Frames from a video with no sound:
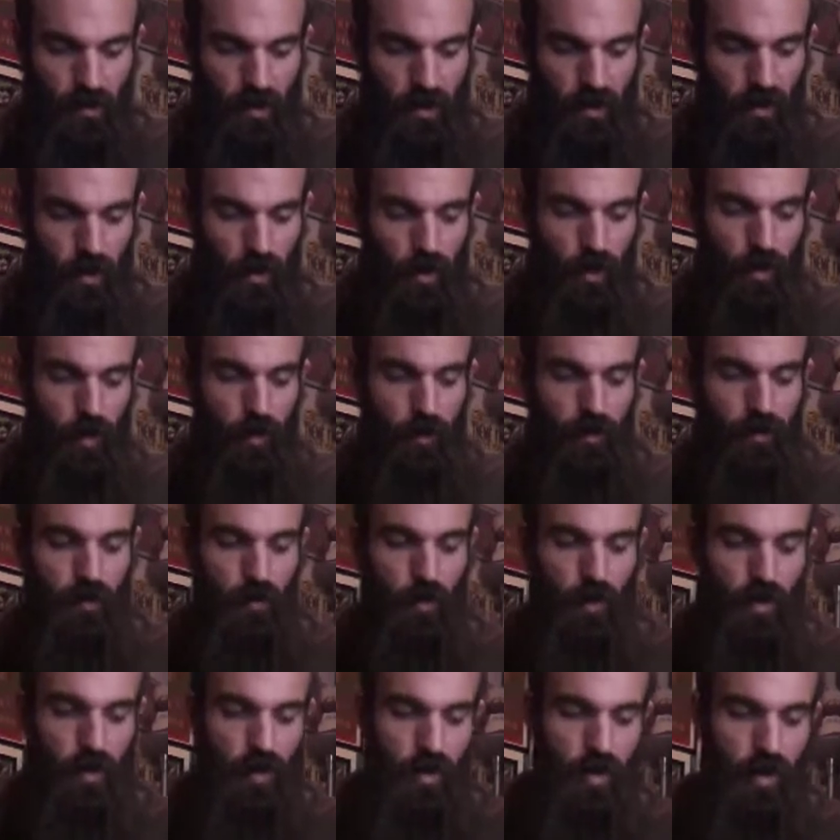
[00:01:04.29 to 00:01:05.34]
So
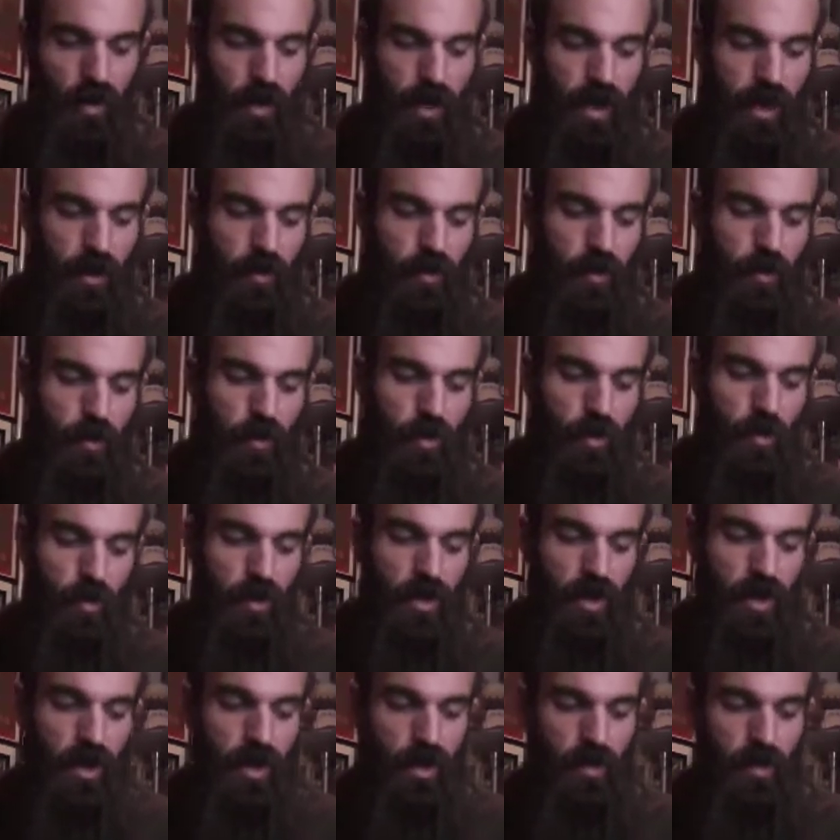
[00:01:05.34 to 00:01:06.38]
we're gonna start out doing some
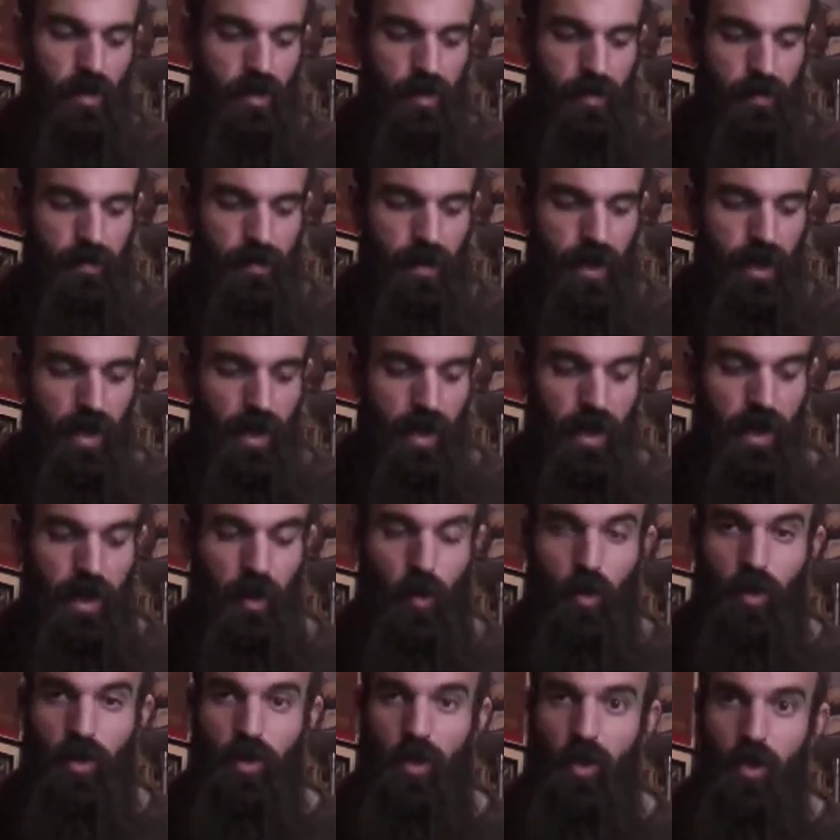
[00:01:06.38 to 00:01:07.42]
sixth.
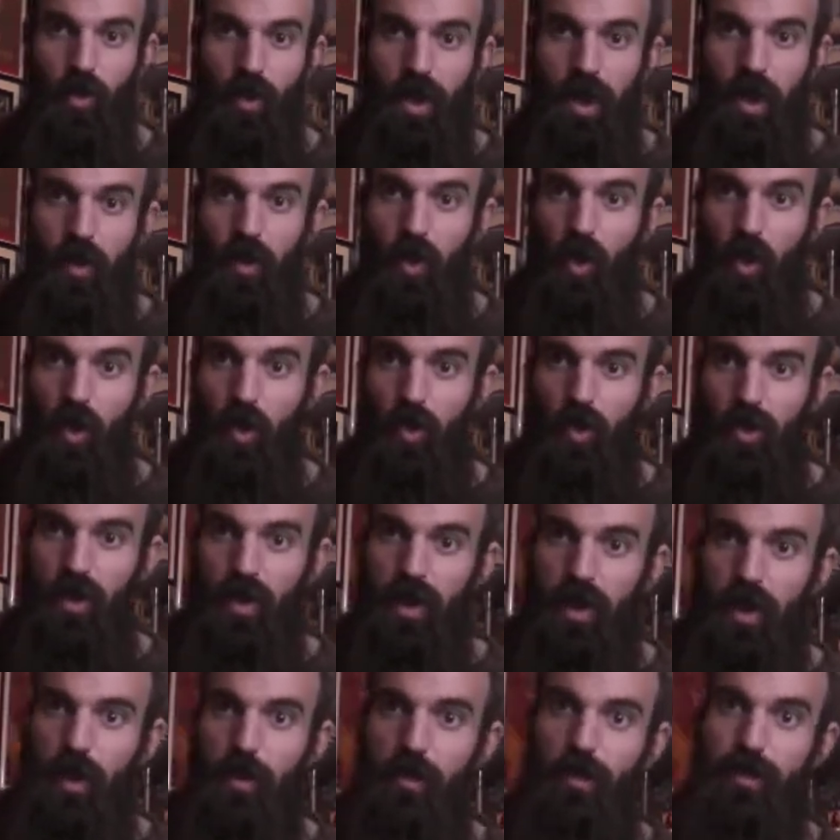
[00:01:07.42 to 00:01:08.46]
We're tuned down a whole
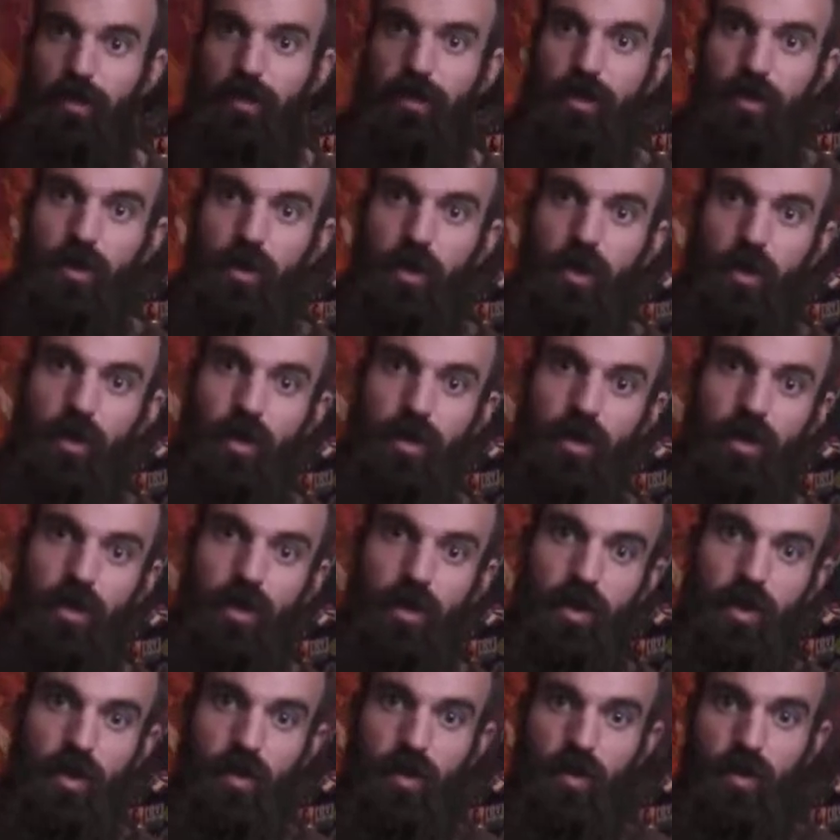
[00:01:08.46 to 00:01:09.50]
step, so
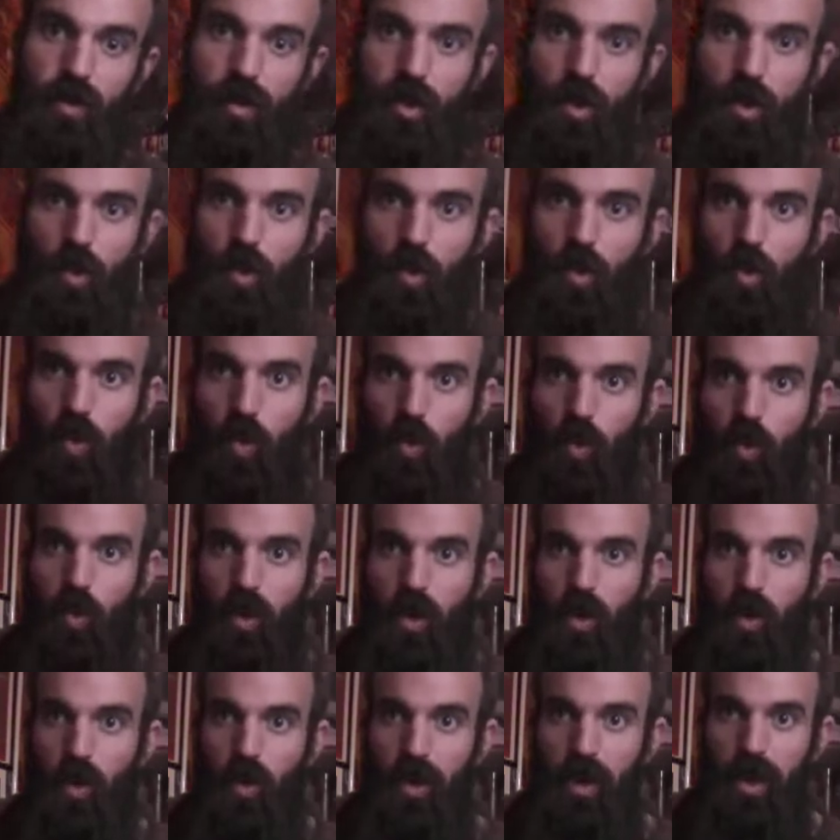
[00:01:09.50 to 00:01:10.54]
just
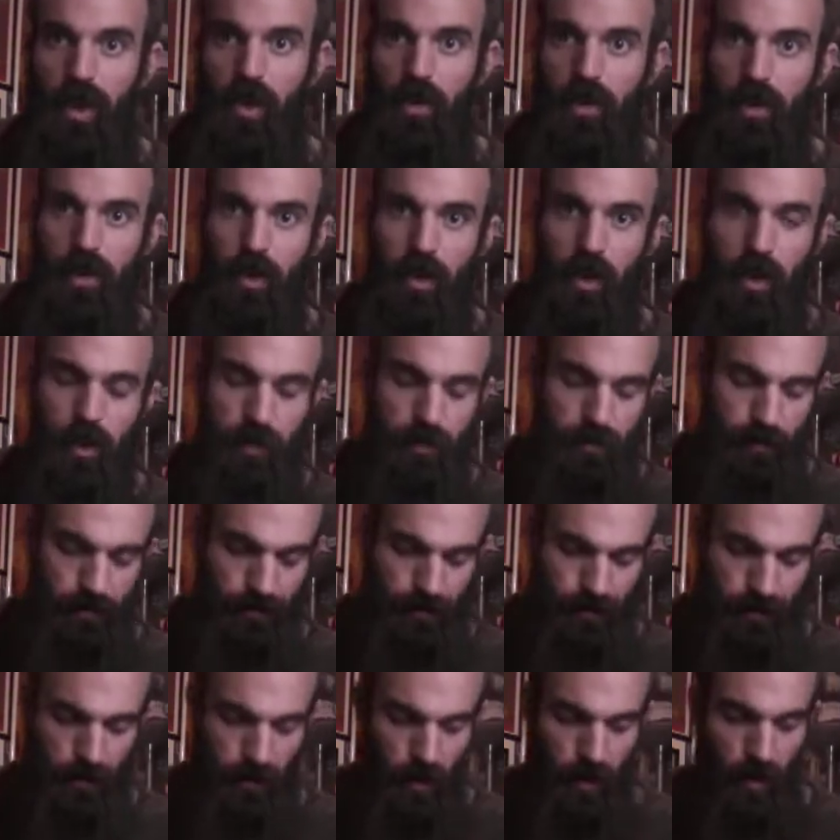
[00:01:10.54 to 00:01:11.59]
all the way down to D.
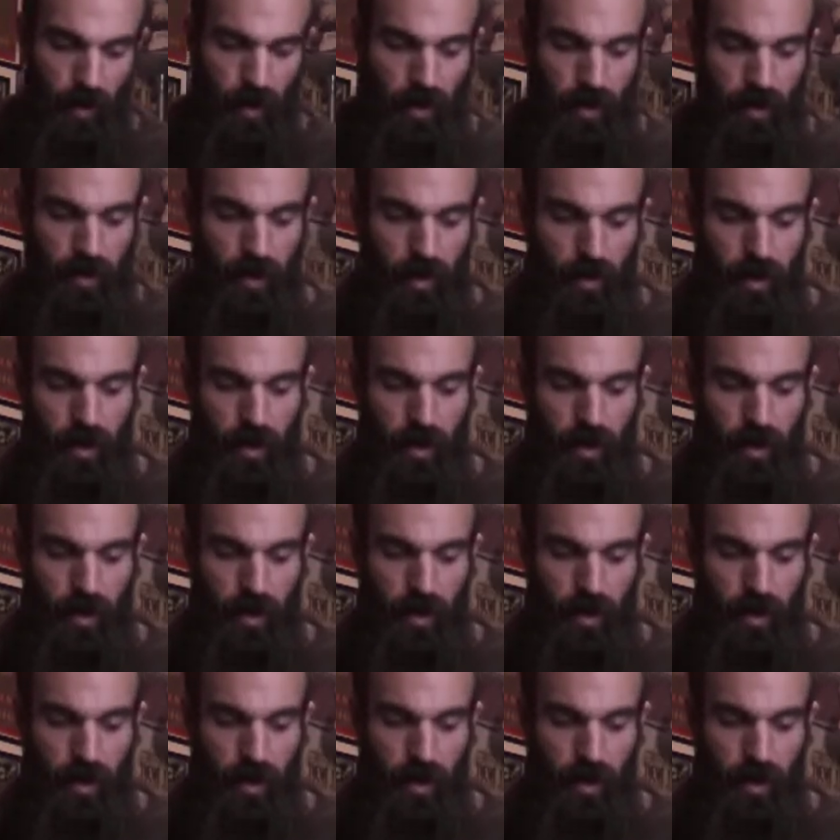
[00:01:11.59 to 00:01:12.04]
All right.